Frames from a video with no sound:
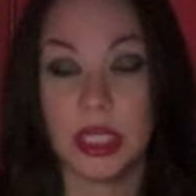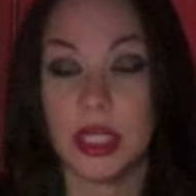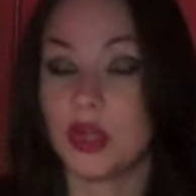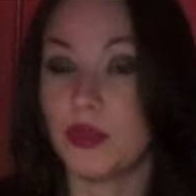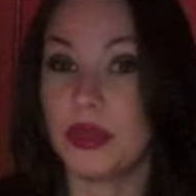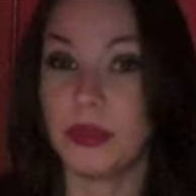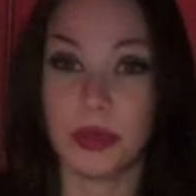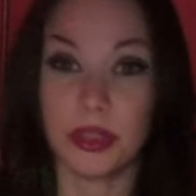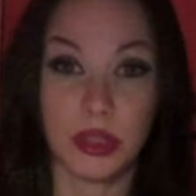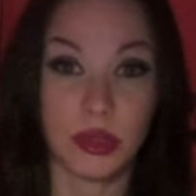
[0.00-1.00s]
Could be a
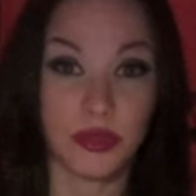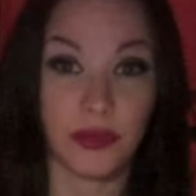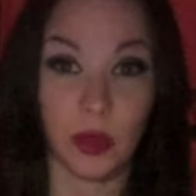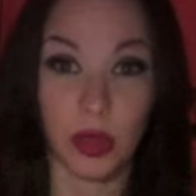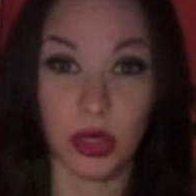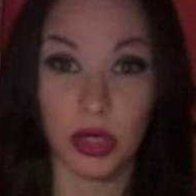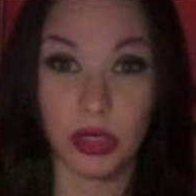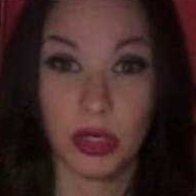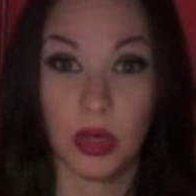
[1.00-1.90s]
person who's foreigner